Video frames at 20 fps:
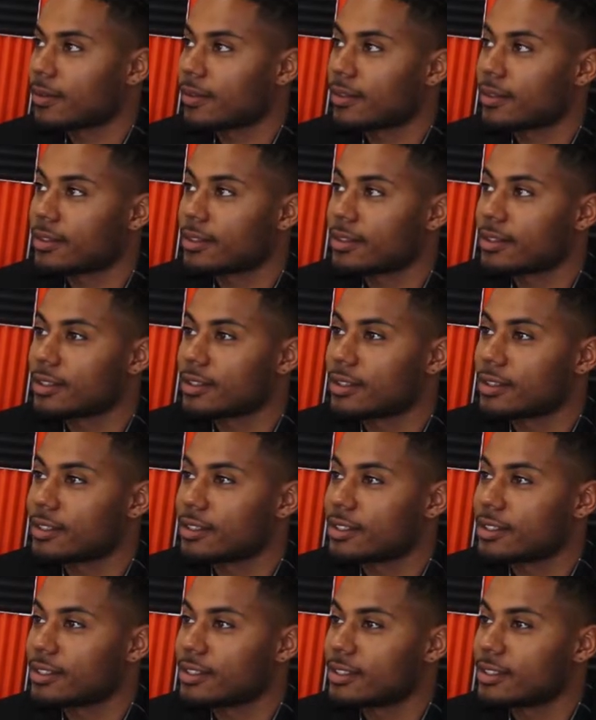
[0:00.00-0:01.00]

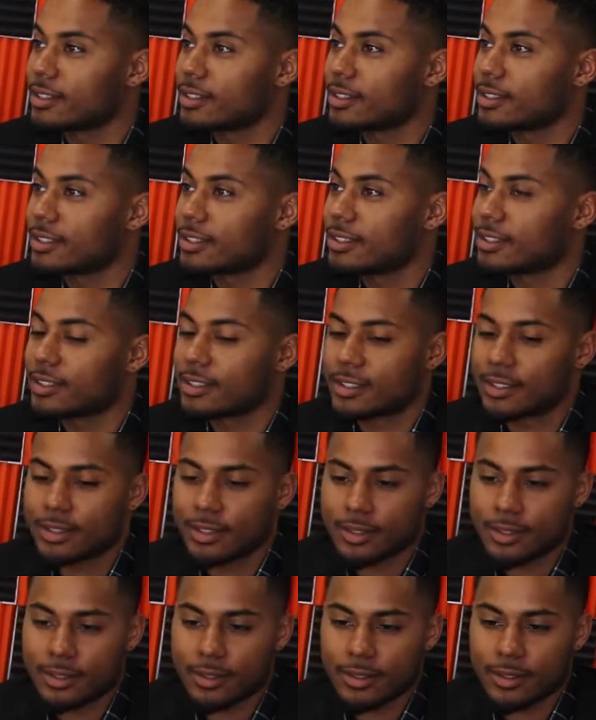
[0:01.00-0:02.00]

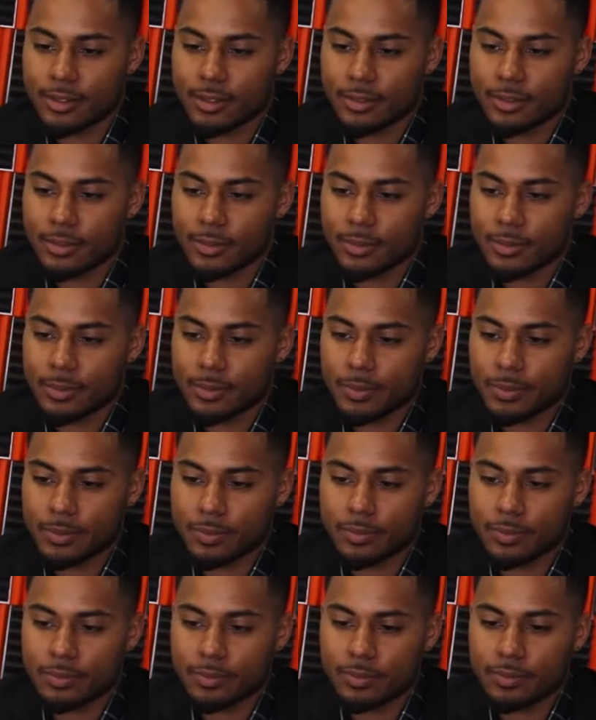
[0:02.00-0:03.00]

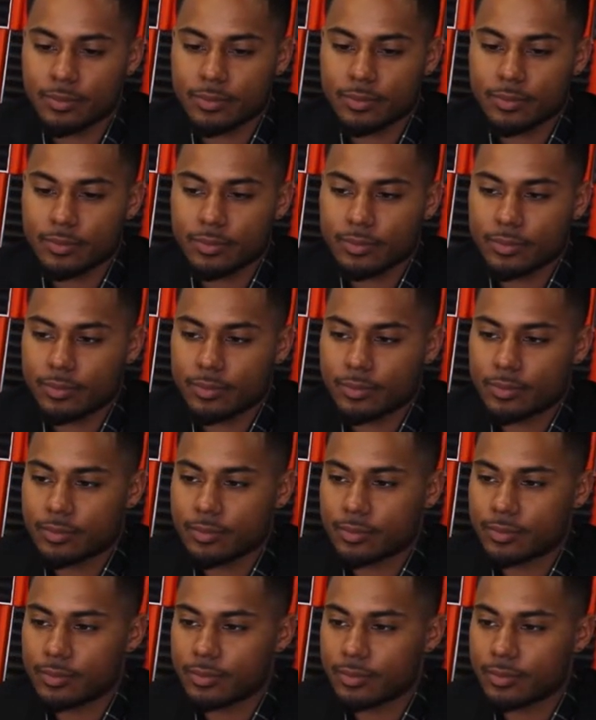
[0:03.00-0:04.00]

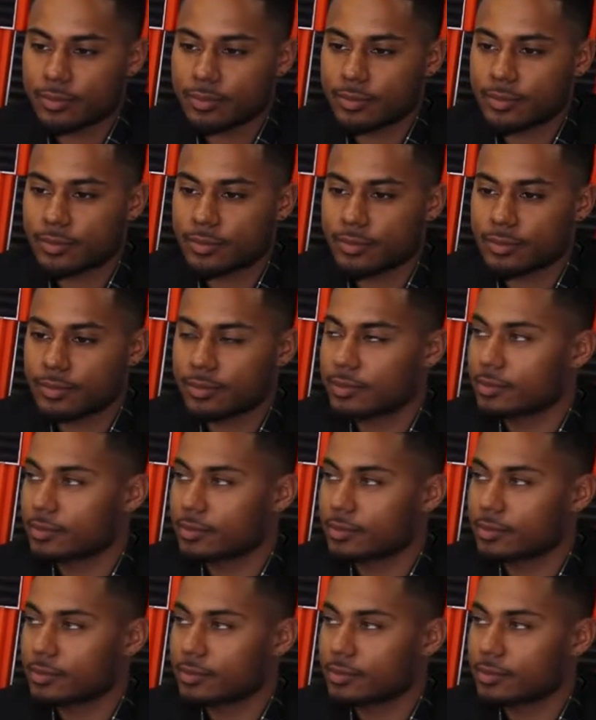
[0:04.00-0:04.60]
(not speaking)